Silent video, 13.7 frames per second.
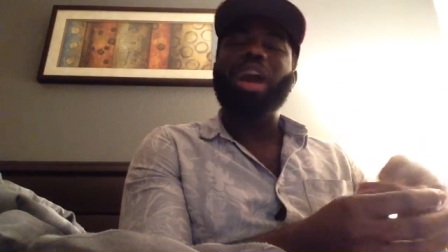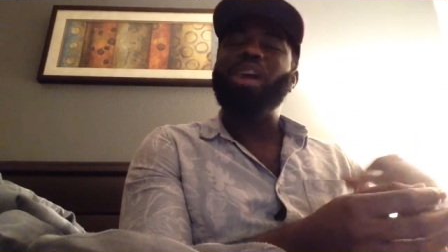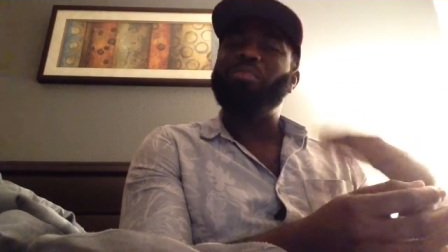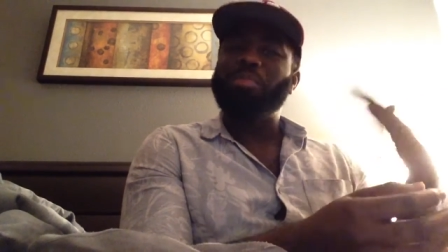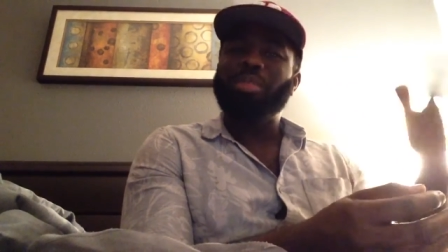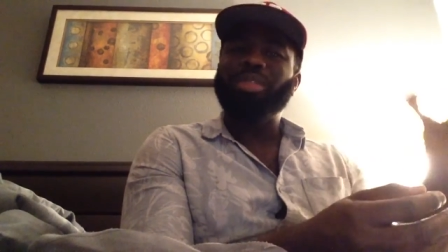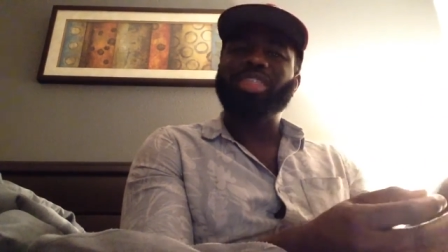I
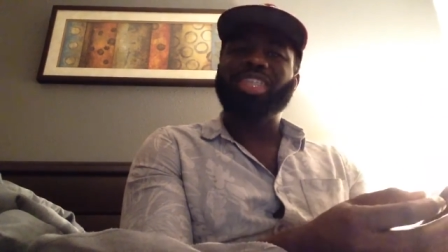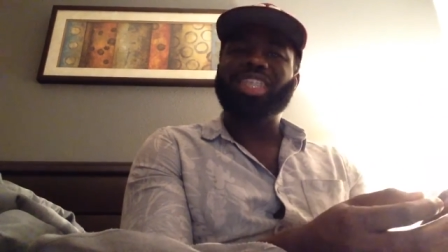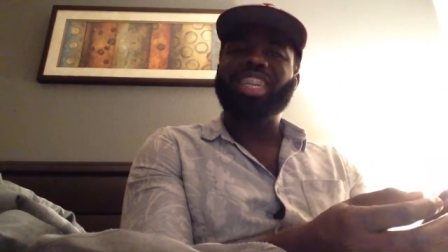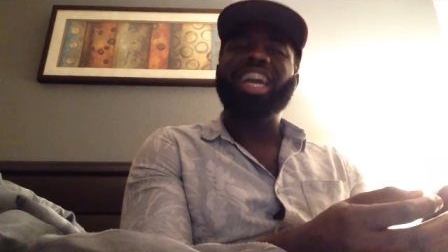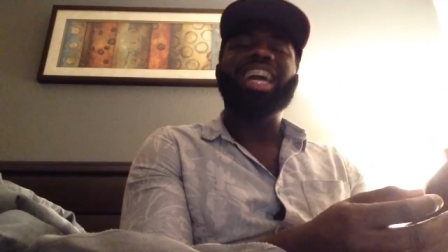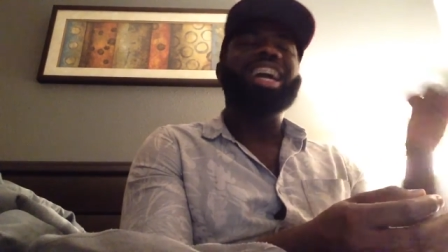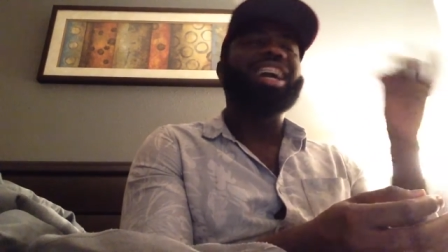remember as a
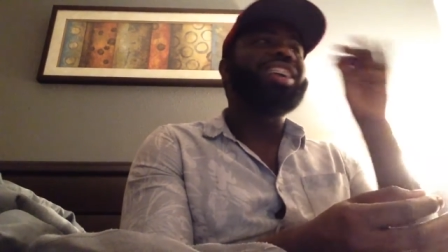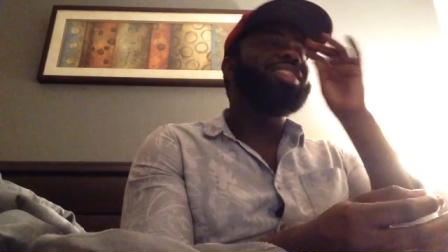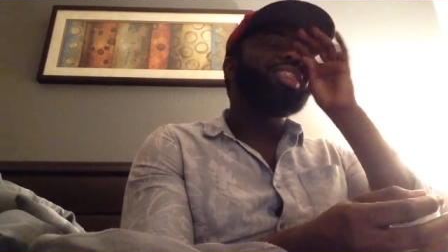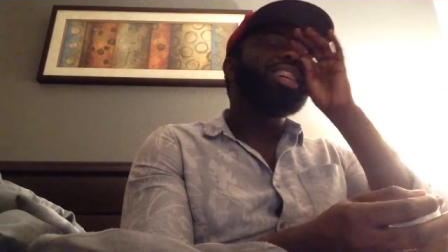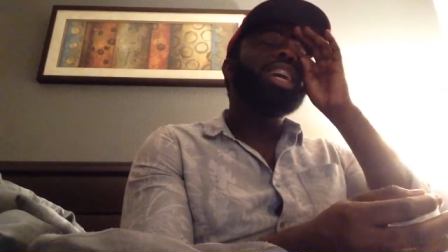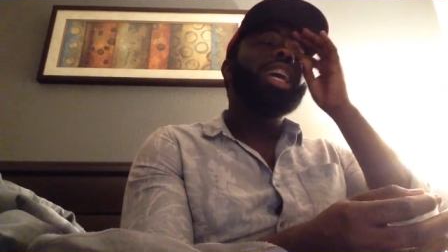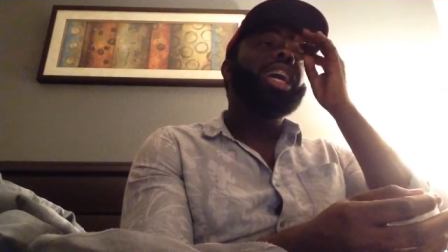child.
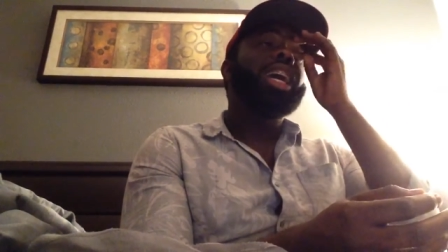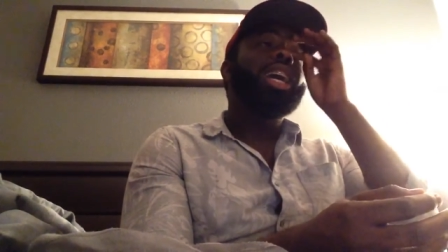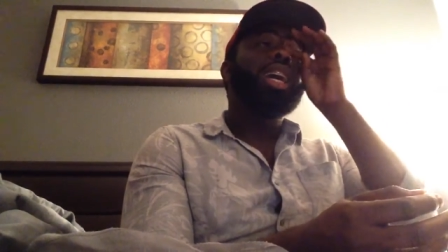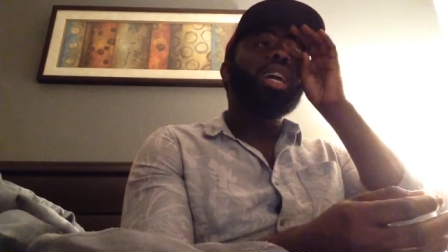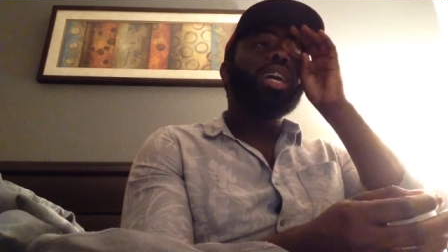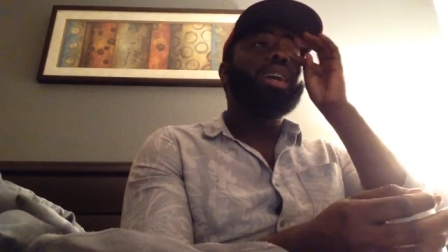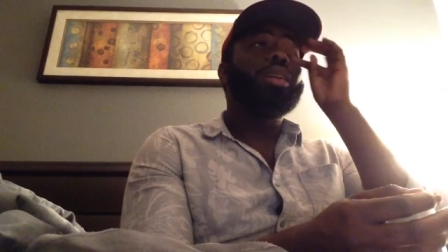
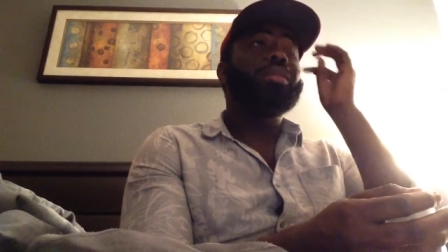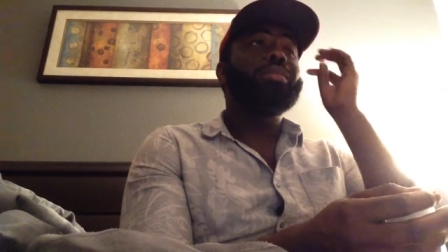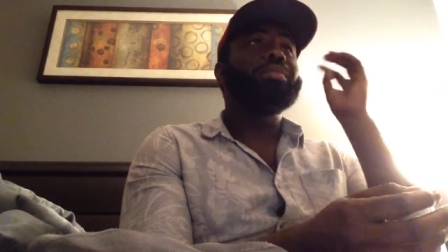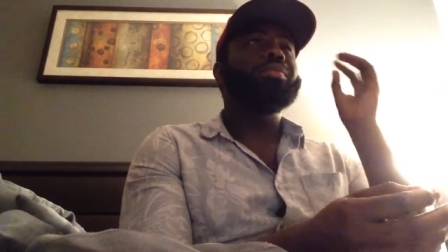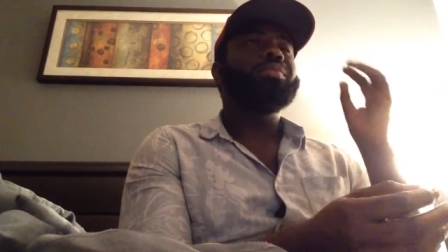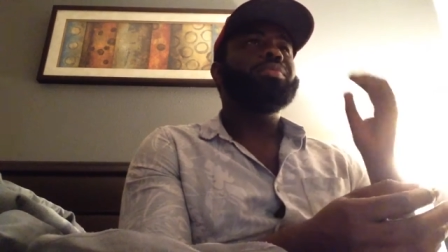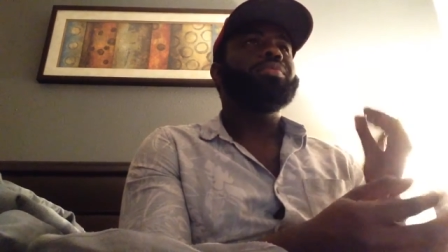Um,